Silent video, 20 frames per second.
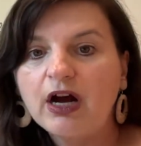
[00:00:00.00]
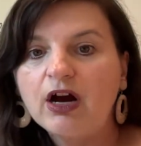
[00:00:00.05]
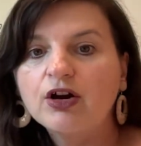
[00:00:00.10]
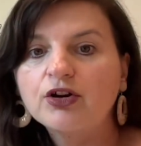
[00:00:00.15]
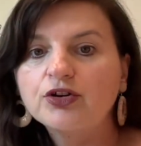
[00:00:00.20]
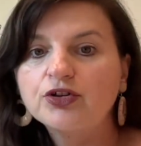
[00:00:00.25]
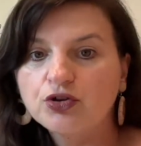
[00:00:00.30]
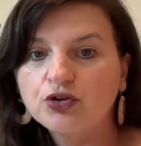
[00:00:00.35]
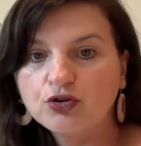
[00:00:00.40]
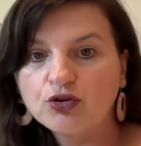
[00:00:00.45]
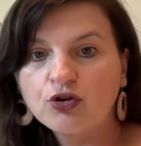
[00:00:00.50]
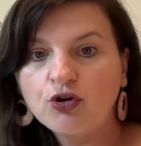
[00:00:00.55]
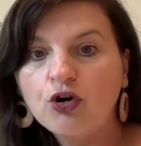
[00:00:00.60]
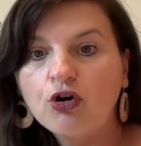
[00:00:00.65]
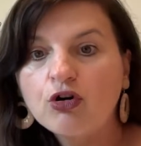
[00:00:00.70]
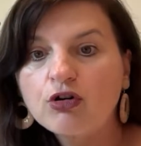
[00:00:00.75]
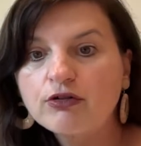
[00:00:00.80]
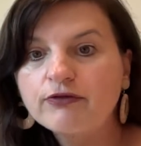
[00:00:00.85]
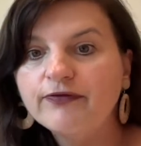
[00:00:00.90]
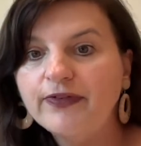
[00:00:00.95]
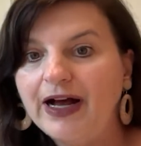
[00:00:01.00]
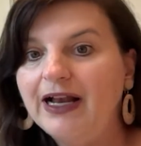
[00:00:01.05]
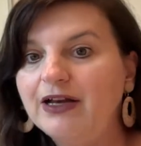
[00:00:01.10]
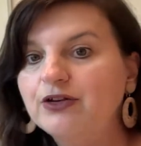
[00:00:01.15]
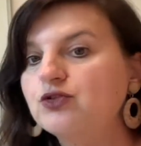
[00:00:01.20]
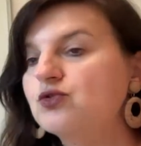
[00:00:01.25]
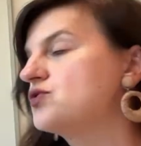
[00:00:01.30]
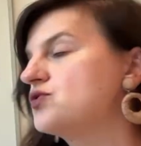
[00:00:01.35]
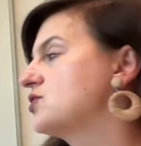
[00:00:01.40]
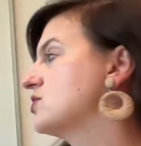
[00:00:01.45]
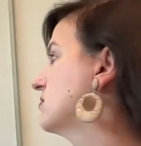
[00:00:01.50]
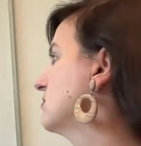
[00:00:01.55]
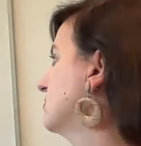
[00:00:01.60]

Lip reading: are your core values.